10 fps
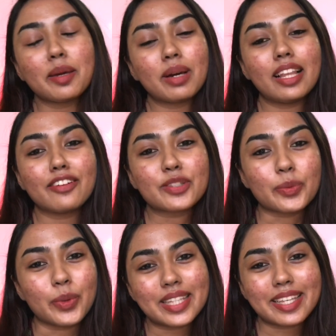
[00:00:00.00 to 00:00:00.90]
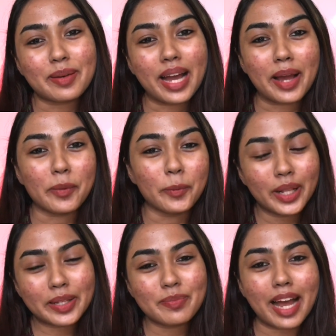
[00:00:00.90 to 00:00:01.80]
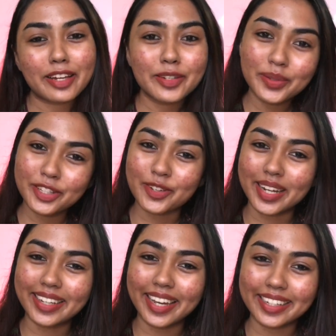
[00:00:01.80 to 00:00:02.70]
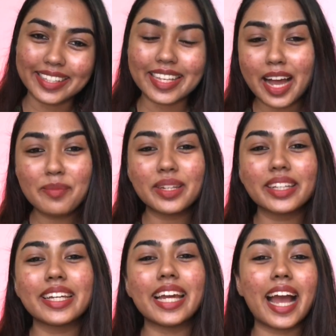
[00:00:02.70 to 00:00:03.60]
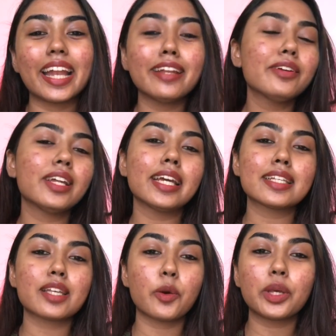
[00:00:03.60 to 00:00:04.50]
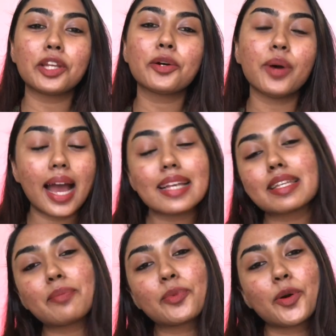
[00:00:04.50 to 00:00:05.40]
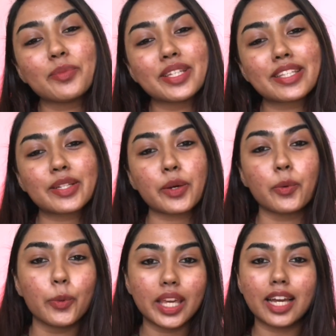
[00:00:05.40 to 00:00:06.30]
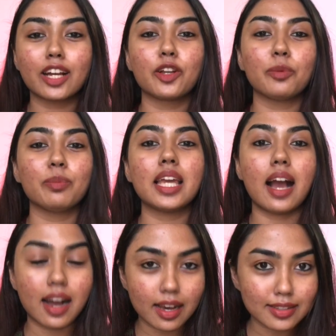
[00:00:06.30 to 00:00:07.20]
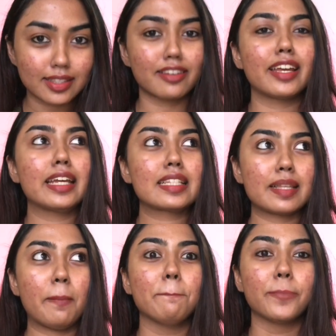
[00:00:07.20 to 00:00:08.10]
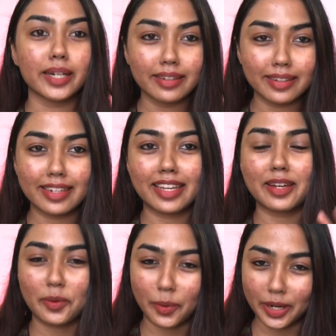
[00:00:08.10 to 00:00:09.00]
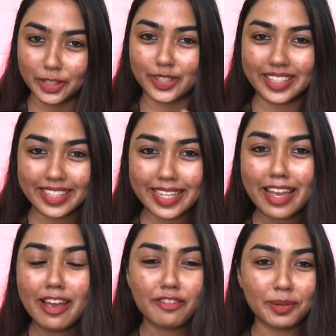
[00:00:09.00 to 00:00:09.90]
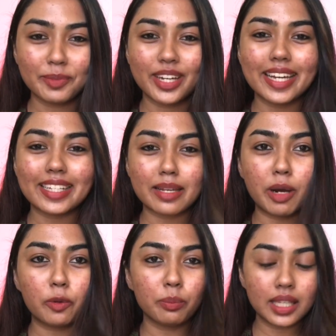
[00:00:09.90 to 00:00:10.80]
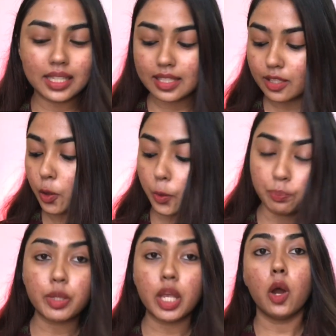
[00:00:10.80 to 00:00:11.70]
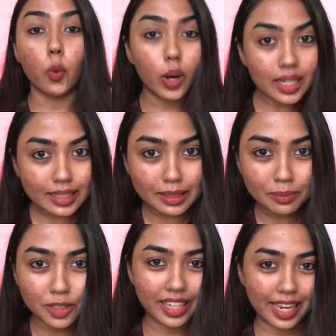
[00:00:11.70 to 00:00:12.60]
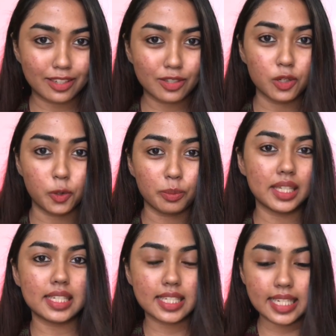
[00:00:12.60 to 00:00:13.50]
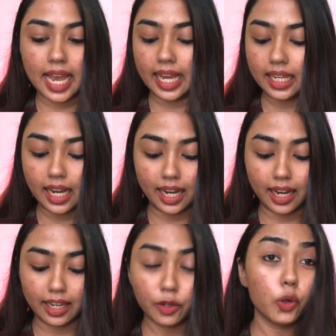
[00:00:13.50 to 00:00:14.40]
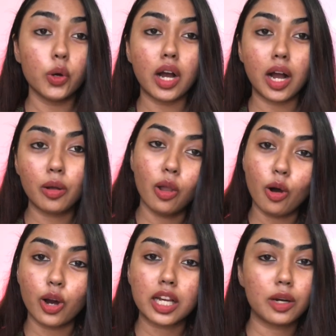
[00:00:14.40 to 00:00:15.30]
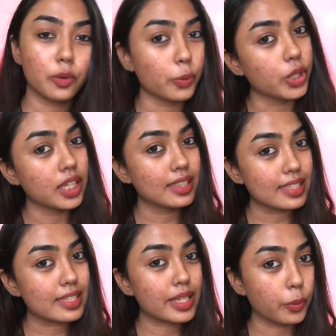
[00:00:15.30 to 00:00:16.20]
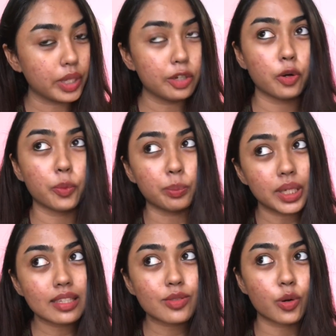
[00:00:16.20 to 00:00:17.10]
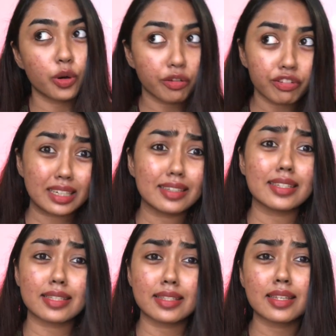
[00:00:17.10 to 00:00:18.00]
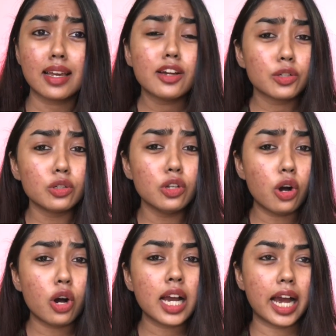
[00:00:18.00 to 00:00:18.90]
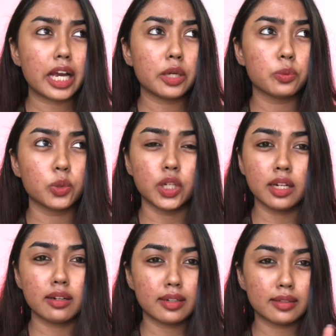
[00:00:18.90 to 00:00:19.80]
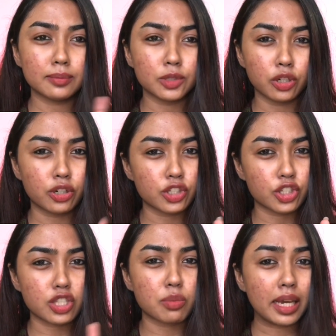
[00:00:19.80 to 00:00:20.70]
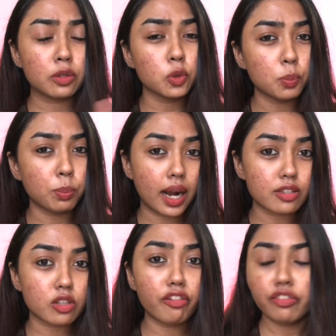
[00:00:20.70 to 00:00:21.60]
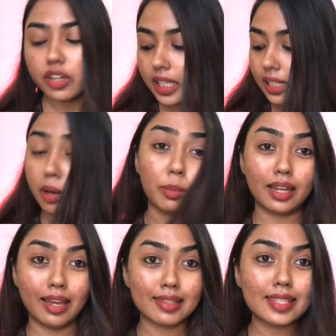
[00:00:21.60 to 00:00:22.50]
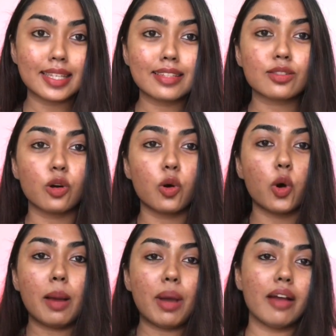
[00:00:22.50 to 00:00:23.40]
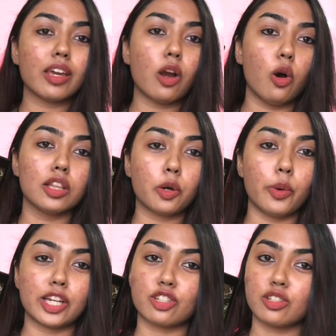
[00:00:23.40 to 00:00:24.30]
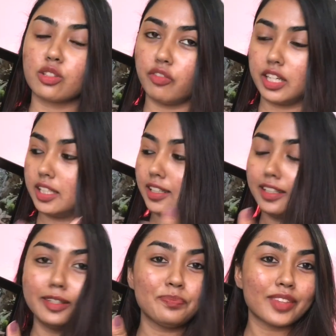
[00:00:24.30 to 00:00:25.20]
My loves, what's up and welcome back to the Trend Diaries. I'm Nidhi and in today's video, as I promised, we are going to be answering some burning questions from you guys about me. So welcome to the Get to Know Me tag. I don't know how long would this video be, so if it is too long, I would, you know, just make two parts of it, but let's see. So I'm having all the questions over here.